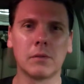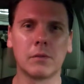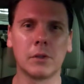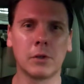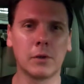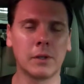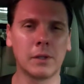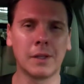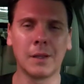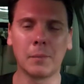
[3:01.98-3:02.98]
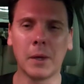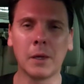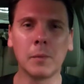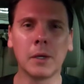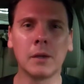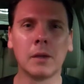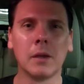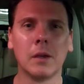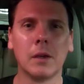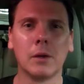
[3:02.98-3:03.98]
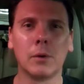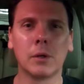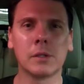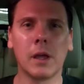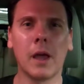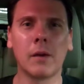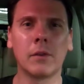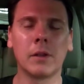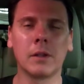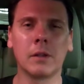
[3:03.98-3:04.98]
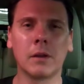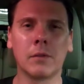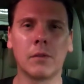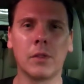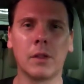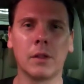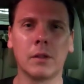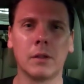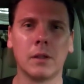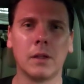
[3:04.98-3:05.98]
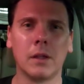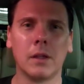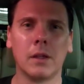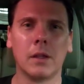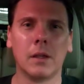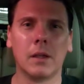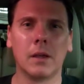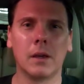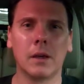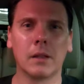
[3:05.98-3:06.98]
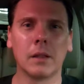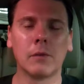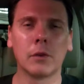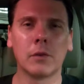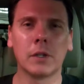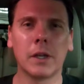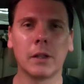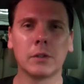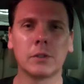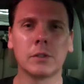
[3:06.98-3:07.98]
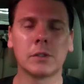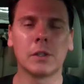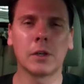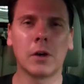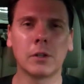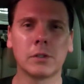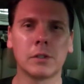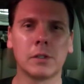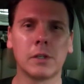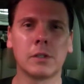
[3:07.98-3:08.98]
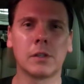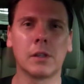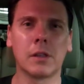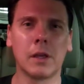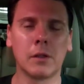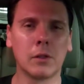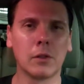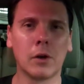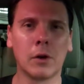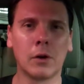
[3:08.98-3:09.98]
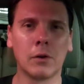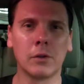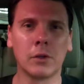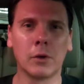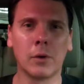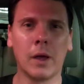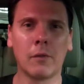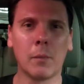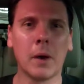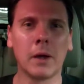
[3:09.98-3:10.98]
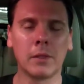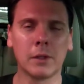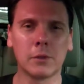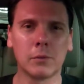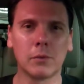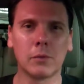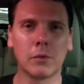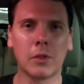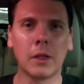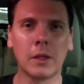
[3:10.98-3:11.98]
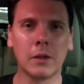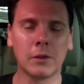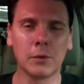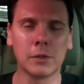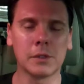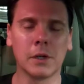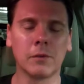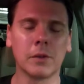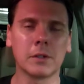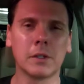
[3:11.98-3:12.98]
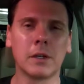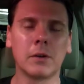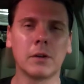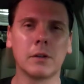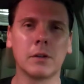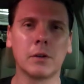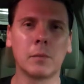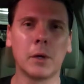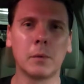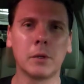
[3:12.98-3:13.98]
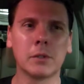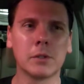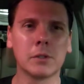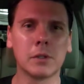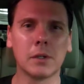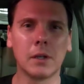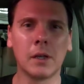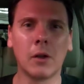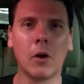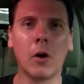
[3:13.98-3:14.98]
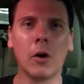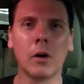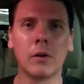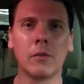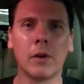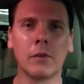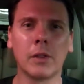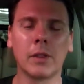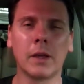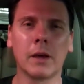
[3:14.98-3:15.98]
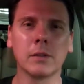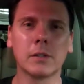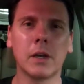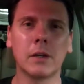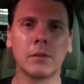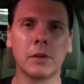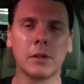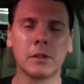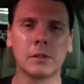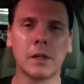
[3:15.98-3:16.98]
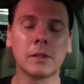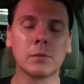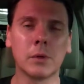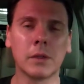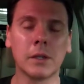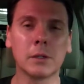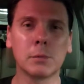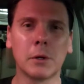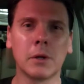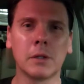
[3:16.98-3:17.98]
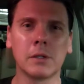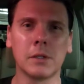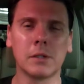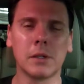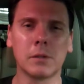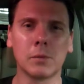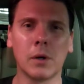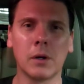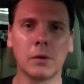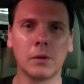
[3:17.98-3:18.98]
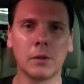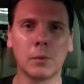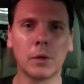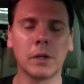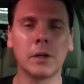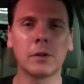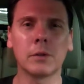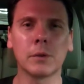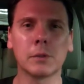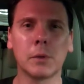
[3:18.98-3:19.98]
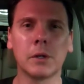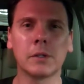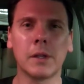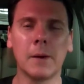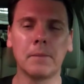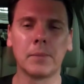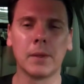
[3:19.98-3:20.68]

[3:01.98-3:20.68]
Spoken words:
in a baby who doesn't have any of the level of intelligence and the consciousness that they are, have a mind that's thinking to itself, etc. A baby is just in awe of everything outside of it. That's what the experience is. That's why, we're here to experience that.